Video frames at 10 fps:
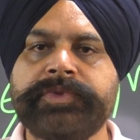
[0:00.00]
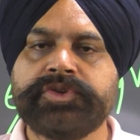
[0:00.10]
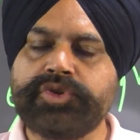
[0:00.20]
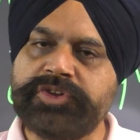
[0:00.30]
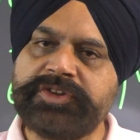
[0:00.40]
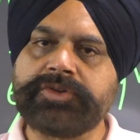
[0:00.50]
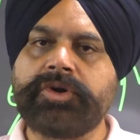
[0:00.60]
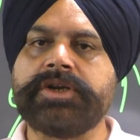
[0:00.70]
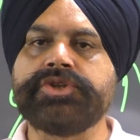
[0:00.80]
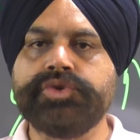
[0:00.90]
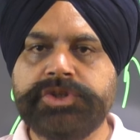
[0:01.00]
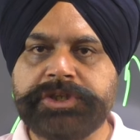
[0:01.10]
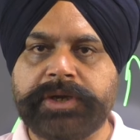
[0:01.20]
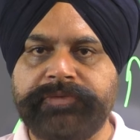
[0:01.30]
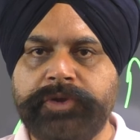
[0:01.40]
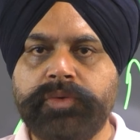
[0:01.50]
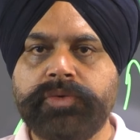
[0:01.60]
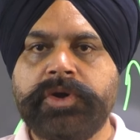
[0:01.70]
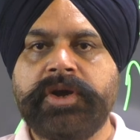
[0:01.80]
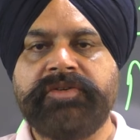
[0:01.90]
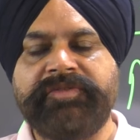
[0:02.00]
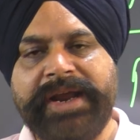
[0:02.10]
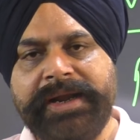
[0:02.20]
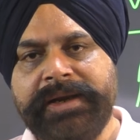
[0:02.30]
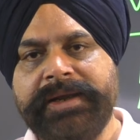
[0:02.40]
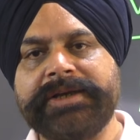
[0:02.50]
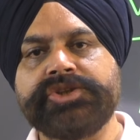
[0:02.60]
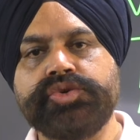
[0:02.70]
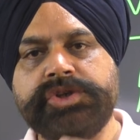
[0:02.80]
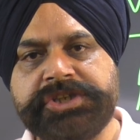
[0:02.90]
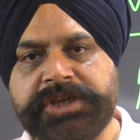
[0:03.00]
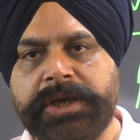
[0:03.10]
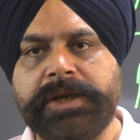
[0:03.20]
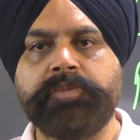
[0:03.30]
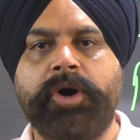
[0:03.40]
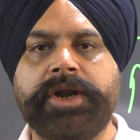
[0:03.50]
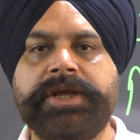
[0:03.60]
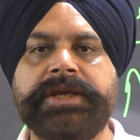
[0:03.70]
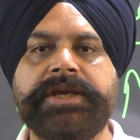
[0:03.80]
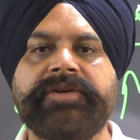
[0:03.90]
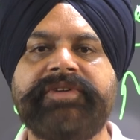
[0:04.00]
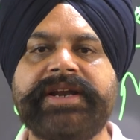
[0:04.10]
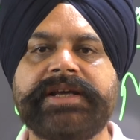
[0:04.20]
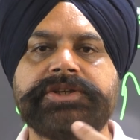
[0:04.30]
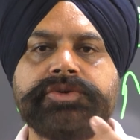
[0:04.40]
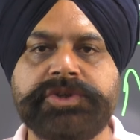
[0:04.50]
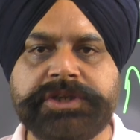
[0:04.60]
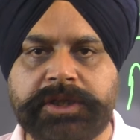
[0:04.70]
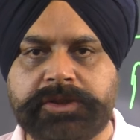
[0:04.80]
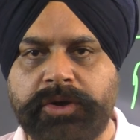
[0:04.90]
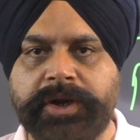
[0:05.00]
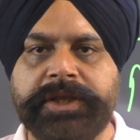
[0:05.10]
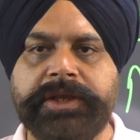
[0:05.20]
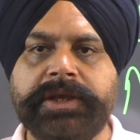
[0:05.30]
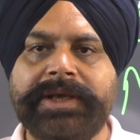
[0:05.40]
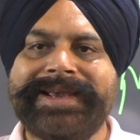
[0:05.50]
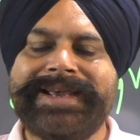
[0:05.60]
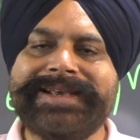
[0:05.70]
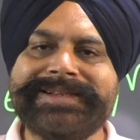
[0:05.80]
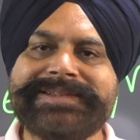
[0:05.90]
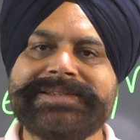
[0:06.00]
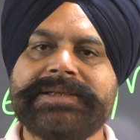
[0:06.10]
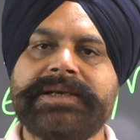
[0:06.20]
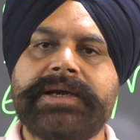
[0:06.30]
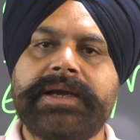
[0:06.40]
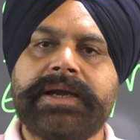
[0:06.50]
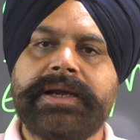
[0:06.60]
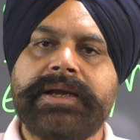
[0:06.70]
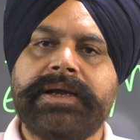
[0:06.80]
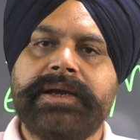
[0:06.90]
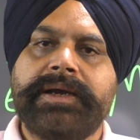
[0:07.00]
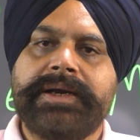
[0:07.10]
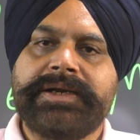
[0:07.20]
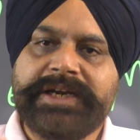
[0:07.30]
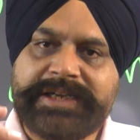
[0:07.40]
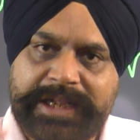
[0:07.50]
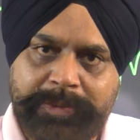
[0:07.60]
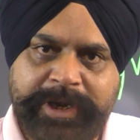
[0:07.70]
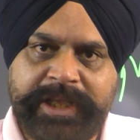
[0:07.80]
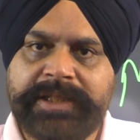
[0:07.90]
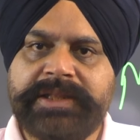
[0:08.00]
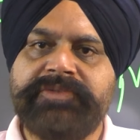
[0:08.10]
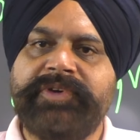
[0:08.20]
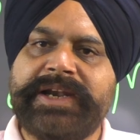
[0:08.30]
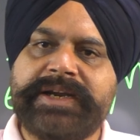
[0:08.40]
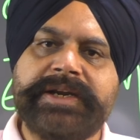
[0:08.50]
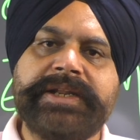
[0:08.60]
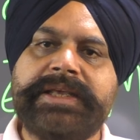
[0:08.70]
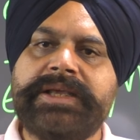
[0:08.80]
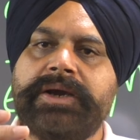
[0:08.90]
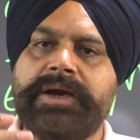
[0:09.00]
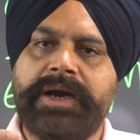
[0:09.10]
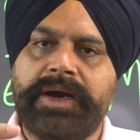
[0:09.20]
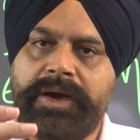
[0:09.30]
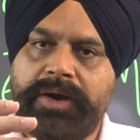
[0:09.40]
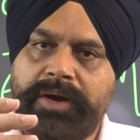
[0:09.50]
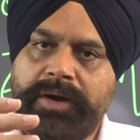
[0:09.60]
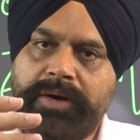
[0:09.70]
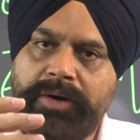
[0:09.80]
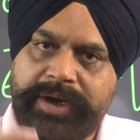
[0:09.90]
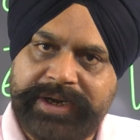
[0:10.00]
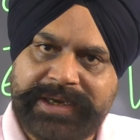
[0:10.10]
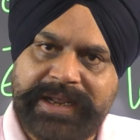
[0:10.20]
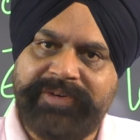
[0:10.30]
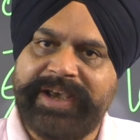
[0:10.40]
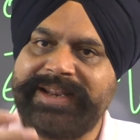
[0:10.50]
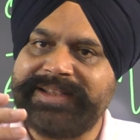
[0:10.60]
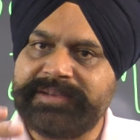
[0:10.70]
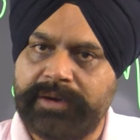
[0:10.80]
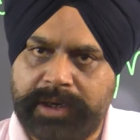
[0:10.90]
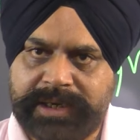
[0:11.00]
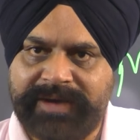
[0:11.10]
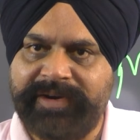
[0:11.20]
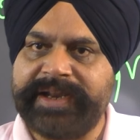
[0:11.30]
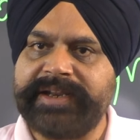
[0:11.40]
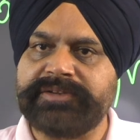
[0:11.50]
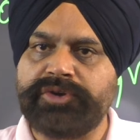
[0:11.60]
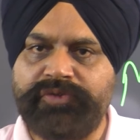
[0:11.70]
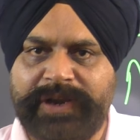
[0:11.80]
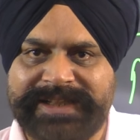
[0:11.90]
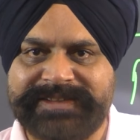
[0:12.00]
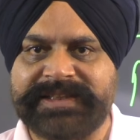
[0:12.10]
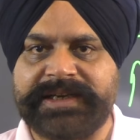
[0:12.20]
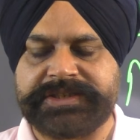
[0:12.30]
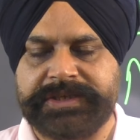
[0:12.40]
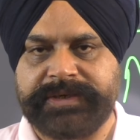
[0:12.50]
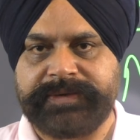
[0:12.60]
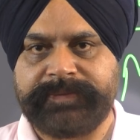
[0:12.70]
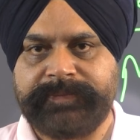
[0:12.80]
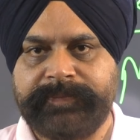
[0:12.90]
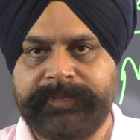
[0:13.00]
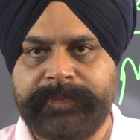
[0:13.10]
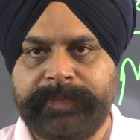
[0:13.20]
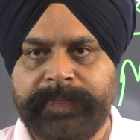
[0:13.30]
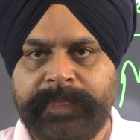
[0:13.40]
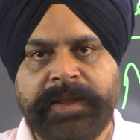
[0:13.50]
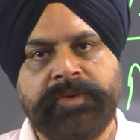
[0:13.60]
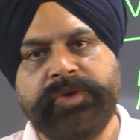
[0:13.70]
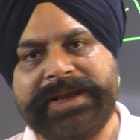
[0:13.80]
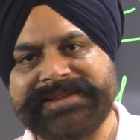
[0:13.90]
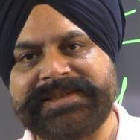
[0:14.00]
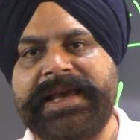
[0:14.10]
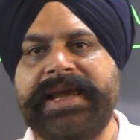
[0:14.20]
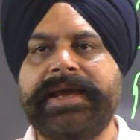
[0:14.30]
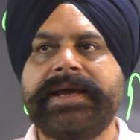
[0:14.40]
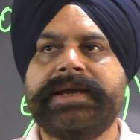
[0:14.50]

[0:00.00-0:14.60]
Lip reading: So this is called judicial review. When a judicial body, when a judicial authority is determining the validity or intra vires or ultra vires of a legislation, we can say